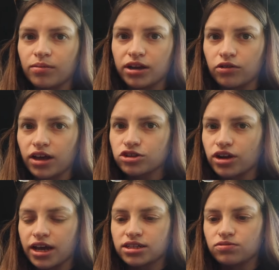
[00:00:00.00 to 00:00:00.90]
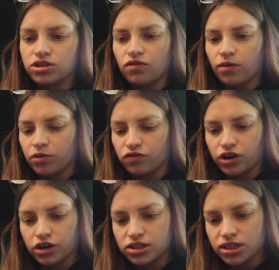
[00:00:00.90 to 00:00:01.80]
menu yesterday because it was November
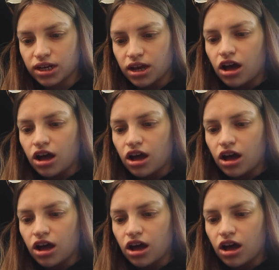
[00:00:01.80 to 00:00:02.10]
1st.